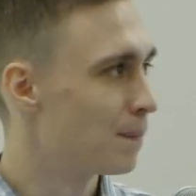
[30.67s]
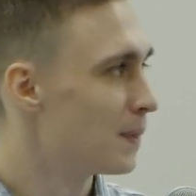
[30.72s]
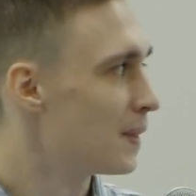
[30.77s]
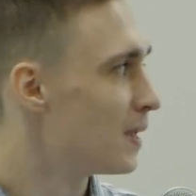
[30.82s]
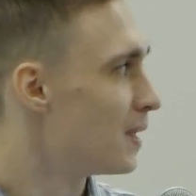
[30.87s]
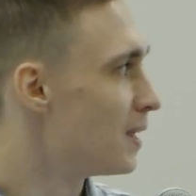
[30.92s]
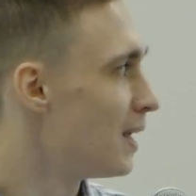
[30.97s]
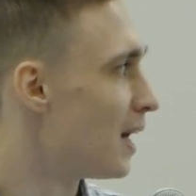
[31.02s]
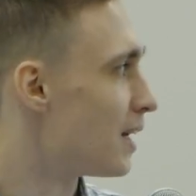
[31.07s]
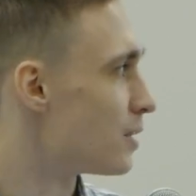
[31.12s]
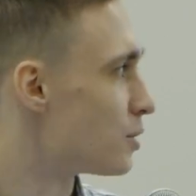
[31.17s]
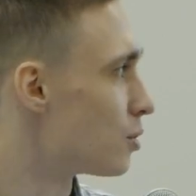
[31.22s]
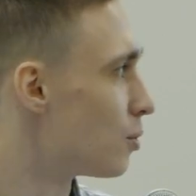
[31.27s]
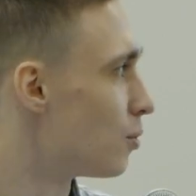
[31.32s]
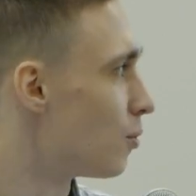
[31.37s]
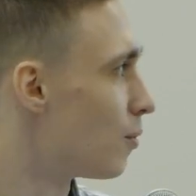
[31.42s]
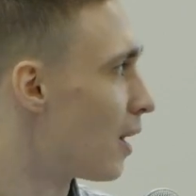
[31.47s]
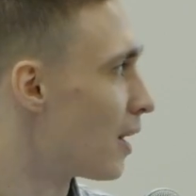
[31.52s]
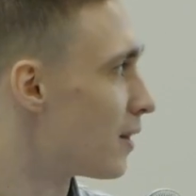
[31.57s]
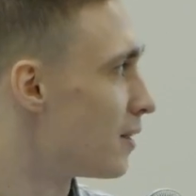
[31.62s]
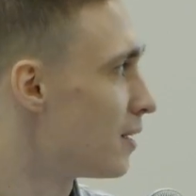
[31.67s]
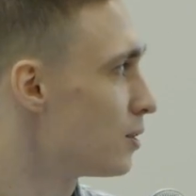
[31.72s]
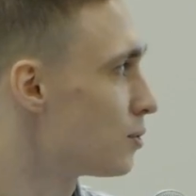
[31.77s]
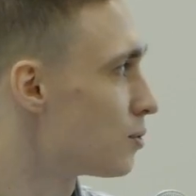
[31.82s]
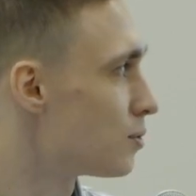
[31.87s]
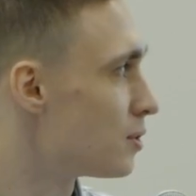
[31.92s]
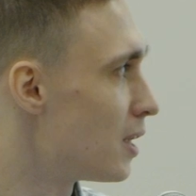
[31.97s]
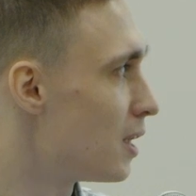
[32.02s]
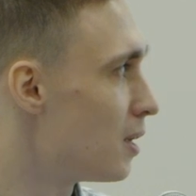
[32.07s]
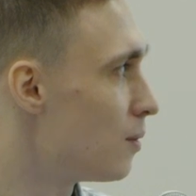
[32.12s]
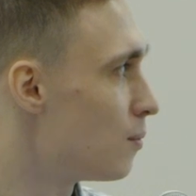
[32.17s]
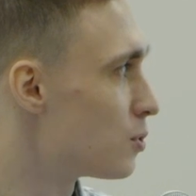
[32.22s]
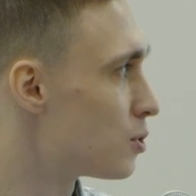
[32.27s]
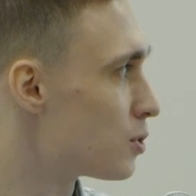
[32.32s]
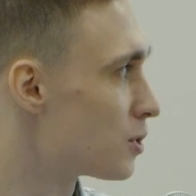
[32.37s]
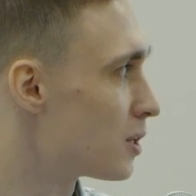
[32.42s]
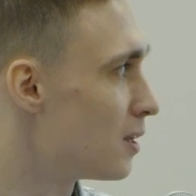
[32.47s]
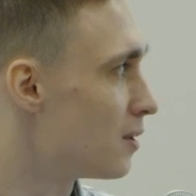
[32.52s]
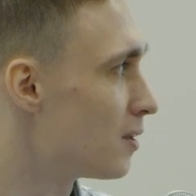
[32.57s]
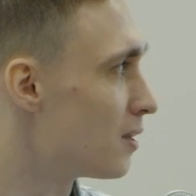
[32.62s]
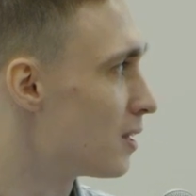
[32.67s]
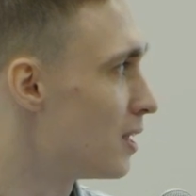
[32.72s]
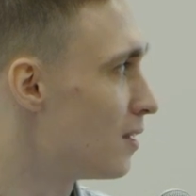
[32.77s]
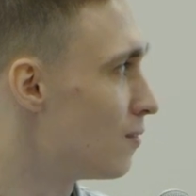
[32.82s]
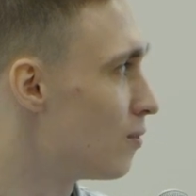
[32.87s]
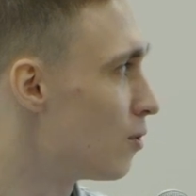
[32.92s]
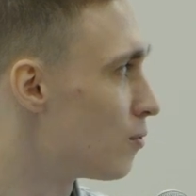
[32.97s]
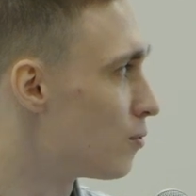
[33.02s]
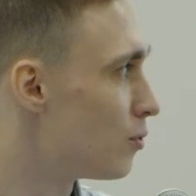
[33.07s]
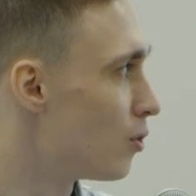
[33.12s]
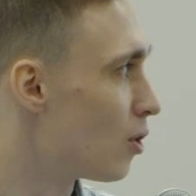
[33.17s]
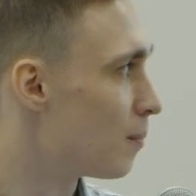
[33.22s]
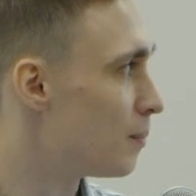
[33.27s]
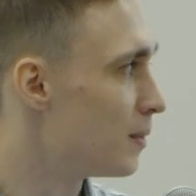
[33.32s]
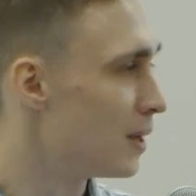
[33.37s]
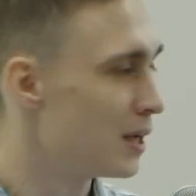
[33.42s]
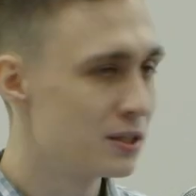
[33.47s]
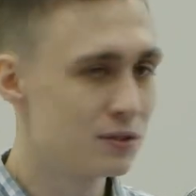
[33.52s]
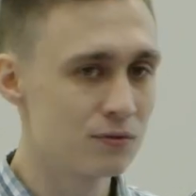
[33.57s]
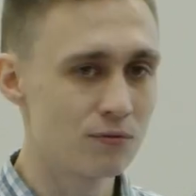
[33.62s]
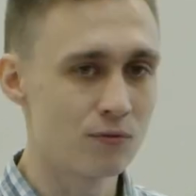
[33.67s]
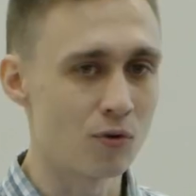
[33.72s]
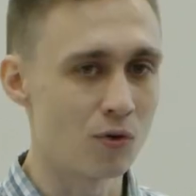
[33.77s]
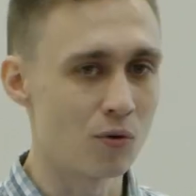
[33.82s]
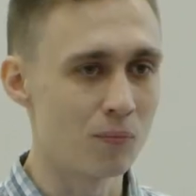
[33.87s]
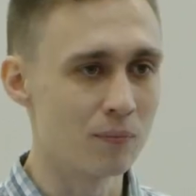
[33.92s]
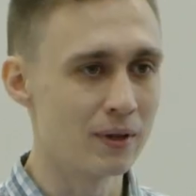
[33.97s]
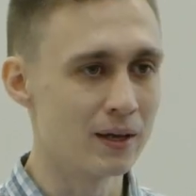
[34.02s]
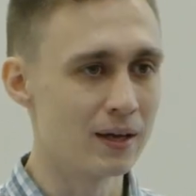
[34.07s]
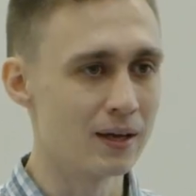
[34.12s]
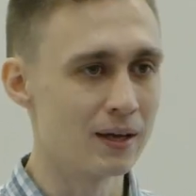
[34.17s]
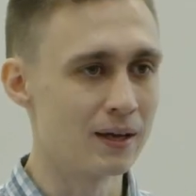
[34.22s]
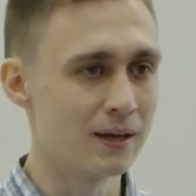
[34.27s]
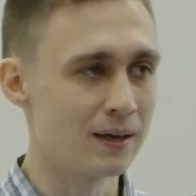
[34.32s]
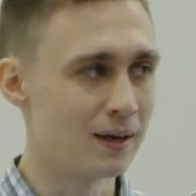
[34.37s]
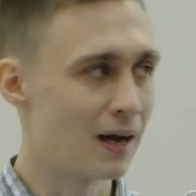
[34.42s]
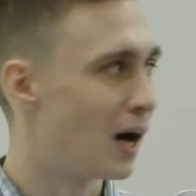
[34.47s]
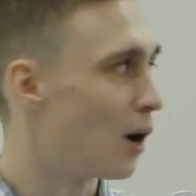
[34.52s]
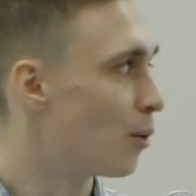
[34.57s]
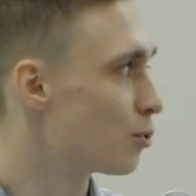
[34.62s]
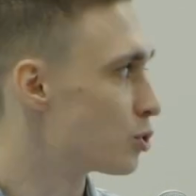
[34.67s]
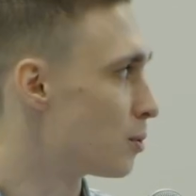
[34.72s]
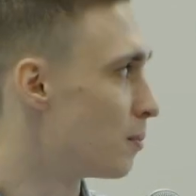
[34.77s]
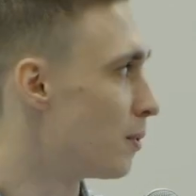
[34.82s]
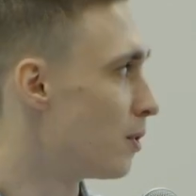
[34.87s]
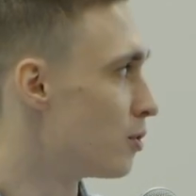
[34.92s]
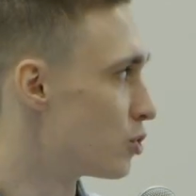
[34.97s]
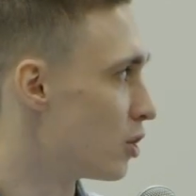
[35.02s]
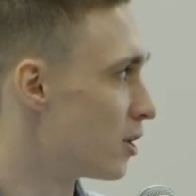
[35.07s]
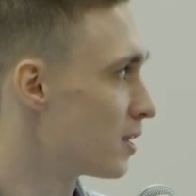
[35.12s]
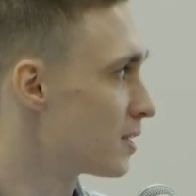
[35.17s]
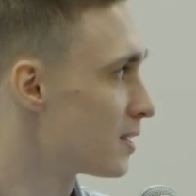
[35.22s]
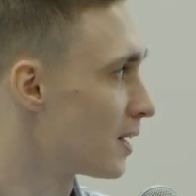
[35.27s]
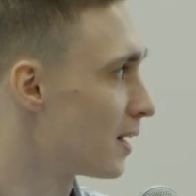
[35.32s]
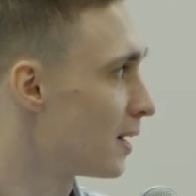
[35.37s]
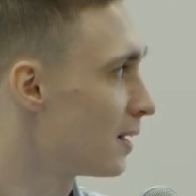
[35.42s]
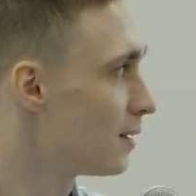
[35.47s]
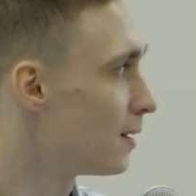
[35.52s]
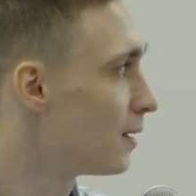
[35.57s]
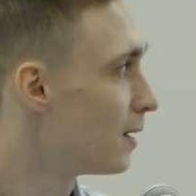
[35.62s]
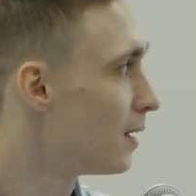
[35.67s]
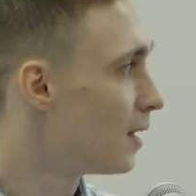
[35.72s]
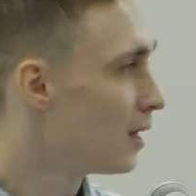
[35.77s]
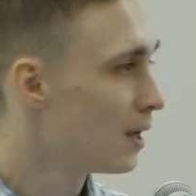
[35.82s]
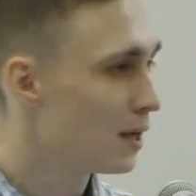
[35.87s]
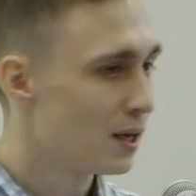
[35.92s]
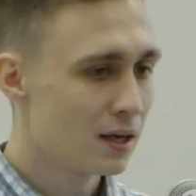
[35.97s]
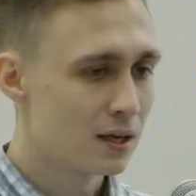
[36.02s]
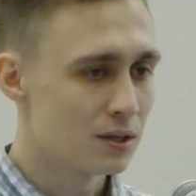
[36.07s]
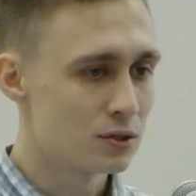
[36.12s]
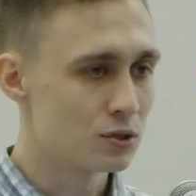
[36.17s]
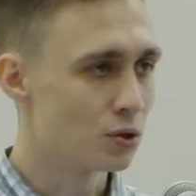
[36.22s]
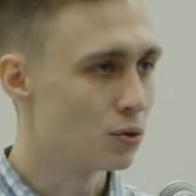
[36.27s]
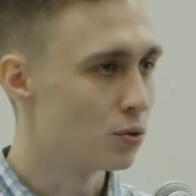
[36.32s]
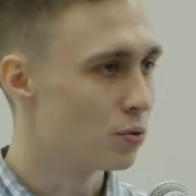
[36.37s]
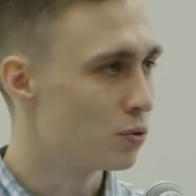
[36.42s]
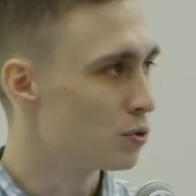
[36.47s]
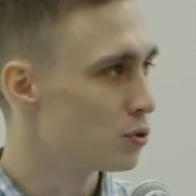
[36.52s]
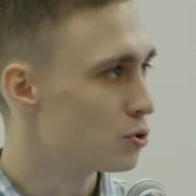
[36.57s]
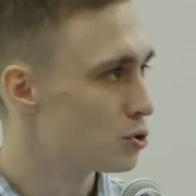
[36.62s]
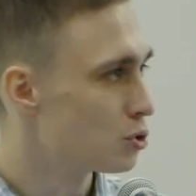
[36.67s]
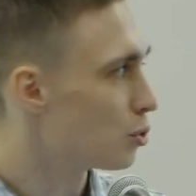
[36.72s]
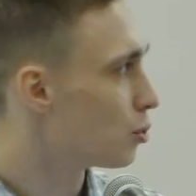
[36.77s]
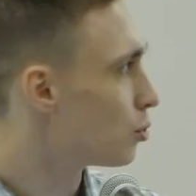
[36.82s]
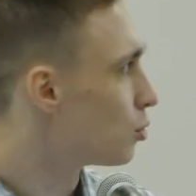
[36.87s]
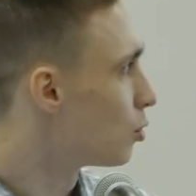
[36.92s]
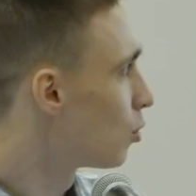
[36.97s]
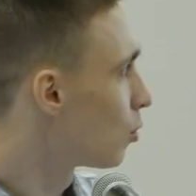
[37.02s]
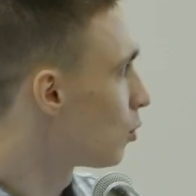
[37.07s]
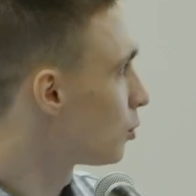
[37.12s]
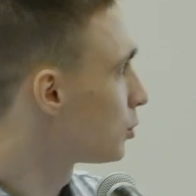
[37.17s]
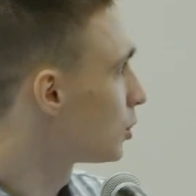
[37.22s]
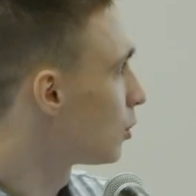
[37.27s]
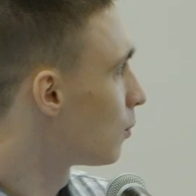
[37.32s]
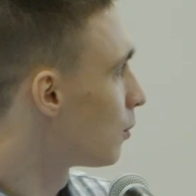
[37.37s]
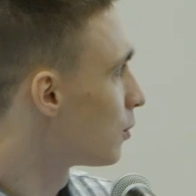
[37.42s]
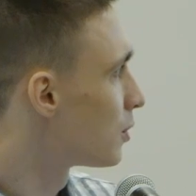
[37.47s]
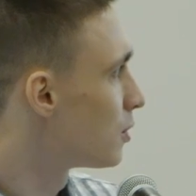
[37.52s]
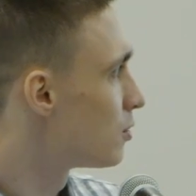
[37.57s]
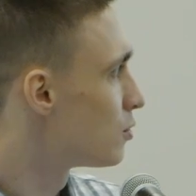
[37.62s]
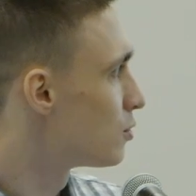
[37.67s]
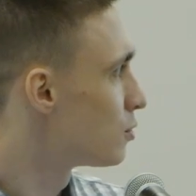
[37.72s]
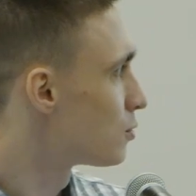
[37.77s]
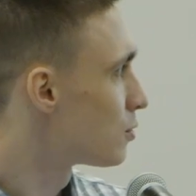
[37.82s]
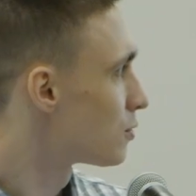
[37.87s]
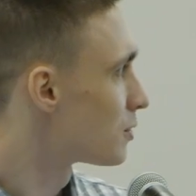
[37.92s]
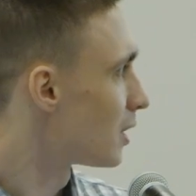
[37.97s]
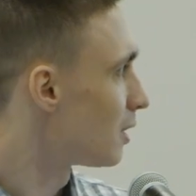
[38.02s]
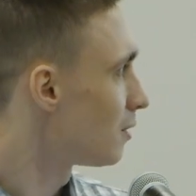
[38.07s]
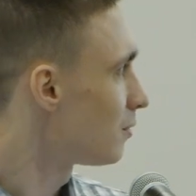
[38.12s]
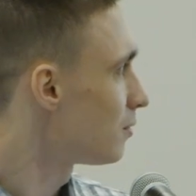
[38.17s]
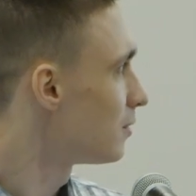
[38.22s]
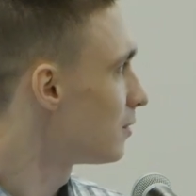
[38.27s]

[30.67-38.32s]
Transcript: Yeah, so I think today we just give you a few updates from the AutoML training side. So, Johnu, do you also want to introduce yourself?